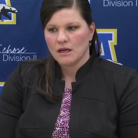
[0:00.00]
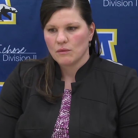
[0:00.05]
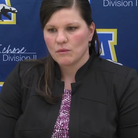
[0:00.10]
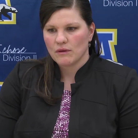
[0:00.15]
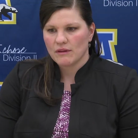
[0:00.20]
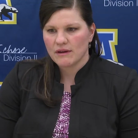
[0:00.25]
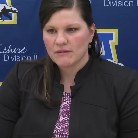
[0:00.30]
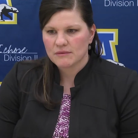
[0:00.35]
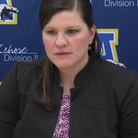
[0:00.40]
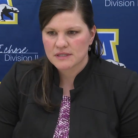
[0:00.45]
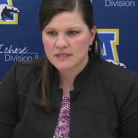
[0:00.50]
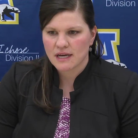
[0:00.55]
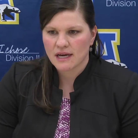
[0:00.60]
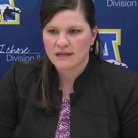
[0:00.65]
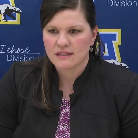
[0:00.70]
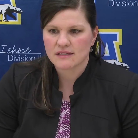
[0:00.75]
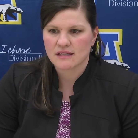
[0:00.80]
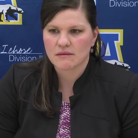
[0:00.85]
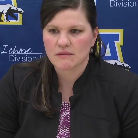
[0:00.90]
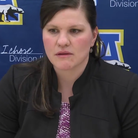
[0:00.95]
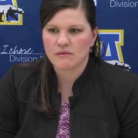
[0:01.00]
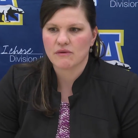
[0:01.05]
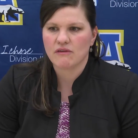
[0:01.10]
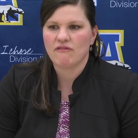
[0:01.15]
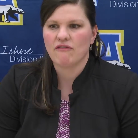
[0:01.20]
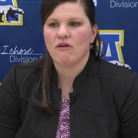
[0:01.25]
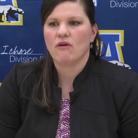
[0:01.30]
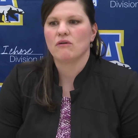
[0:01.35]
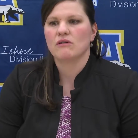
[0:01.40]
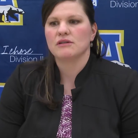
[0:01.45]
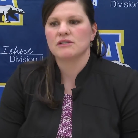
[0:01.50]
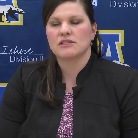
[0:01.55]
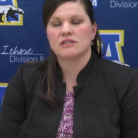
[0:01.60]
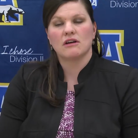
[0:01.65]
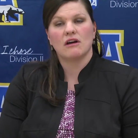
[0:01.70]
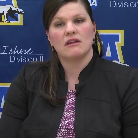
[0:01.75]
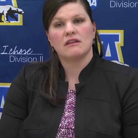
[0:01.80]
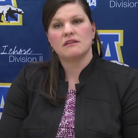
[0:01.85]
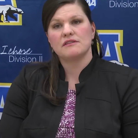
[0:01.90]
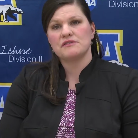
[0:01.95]
Well, that was kind of something we
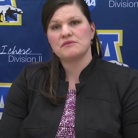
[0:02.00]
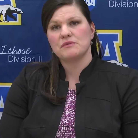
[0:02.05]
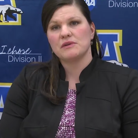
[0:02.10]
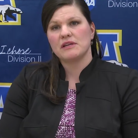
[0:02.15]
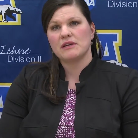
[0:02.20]
focused on this